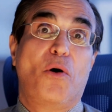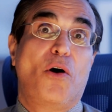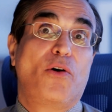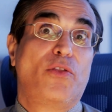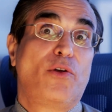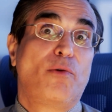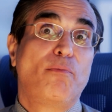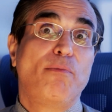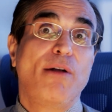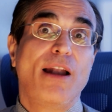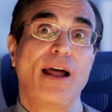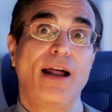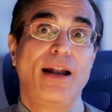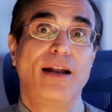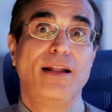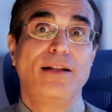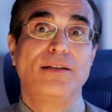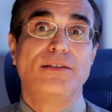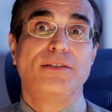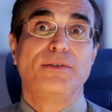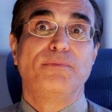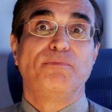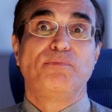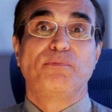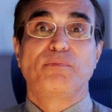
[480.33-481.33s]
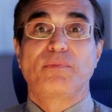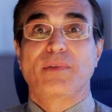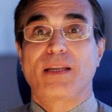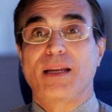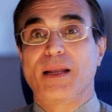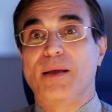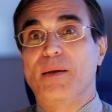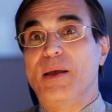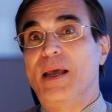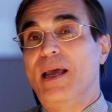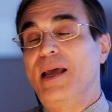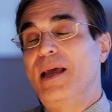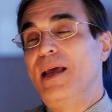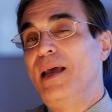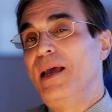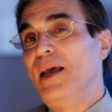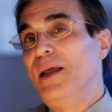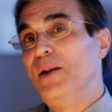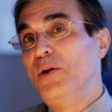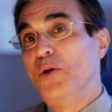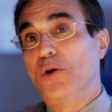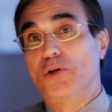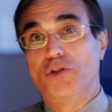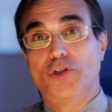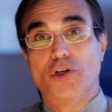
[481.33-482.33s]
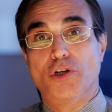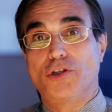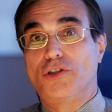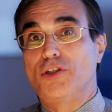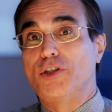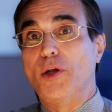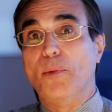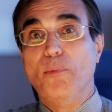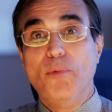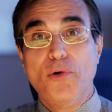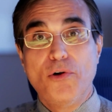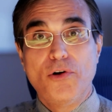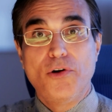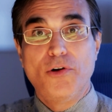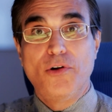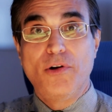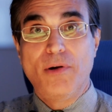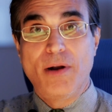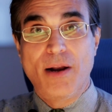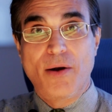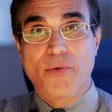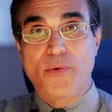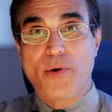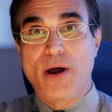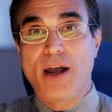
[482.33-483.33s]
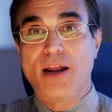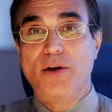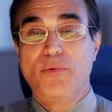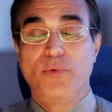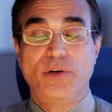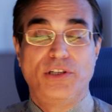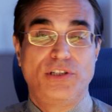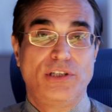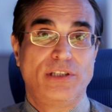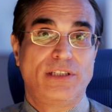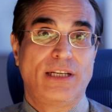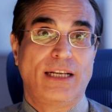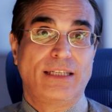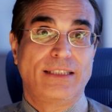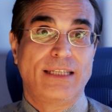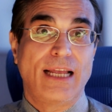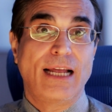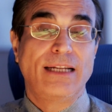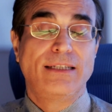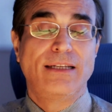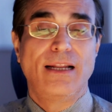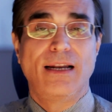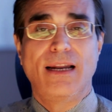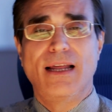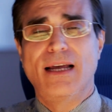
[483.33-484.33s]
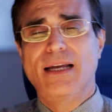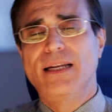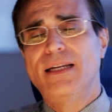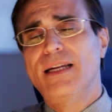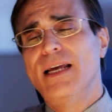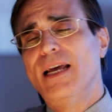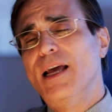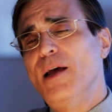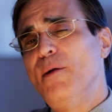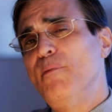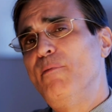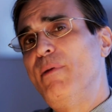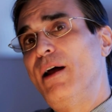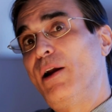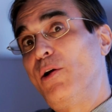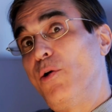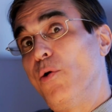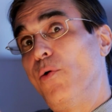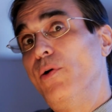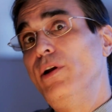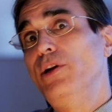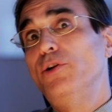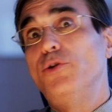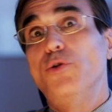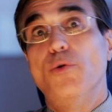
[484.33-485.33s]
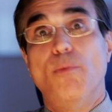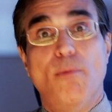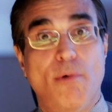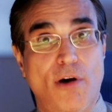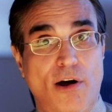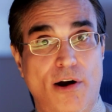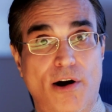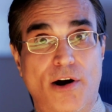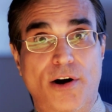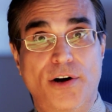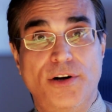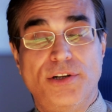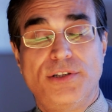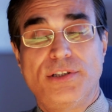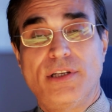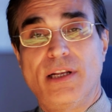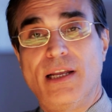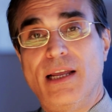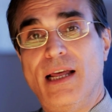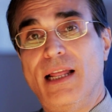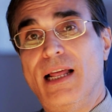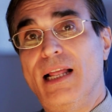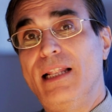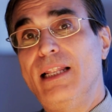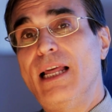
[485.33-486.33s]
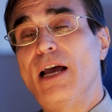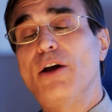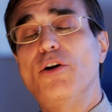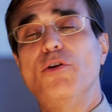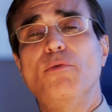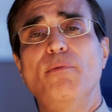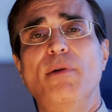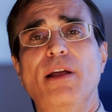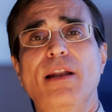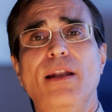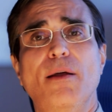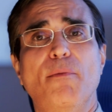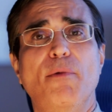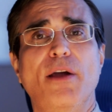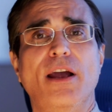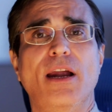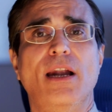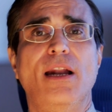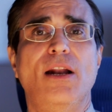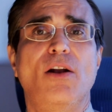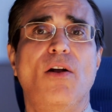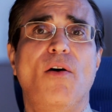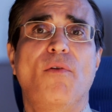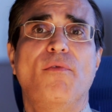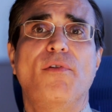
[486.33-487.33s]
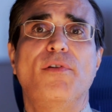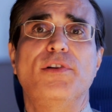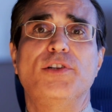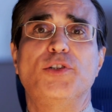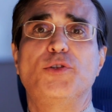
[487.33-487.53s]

other planets, and not just the moon, right, which is a satellite, but going to Mars. And that would be the beginning of the